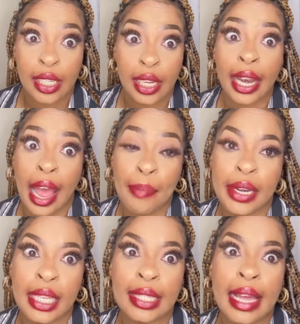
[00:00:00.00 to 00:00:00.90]
it happened
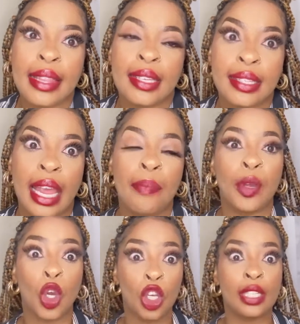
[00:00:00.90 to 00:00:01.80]
inside the estate
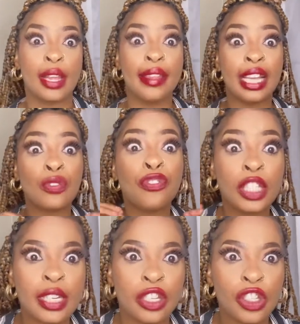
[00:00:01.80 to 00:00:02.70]
because there's
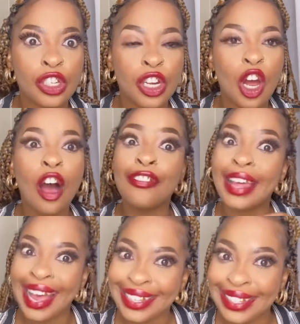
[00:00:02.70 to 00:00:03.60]
footage of the
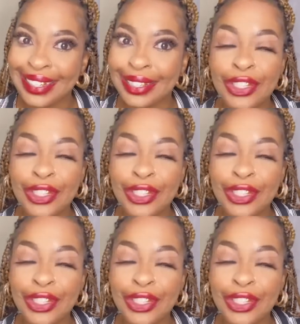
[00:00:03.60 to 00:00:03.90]
accident.